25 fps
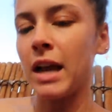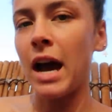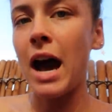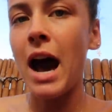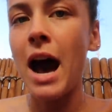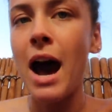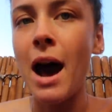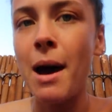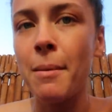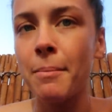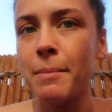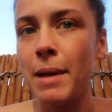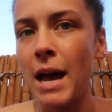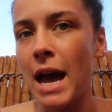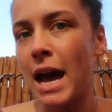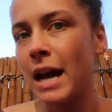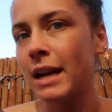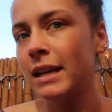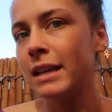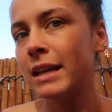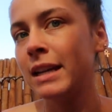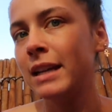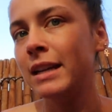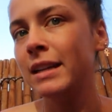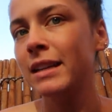Um,
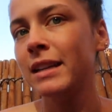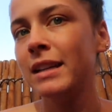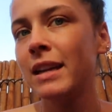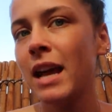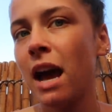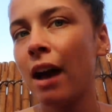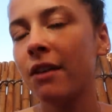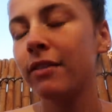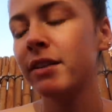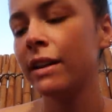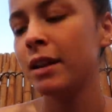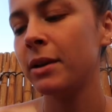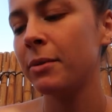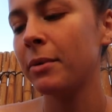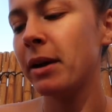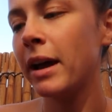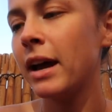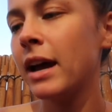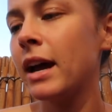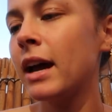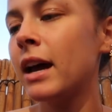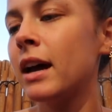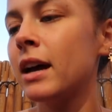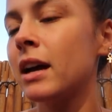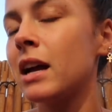and he didn't have
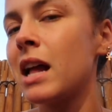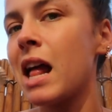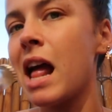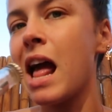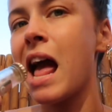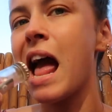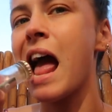anywhere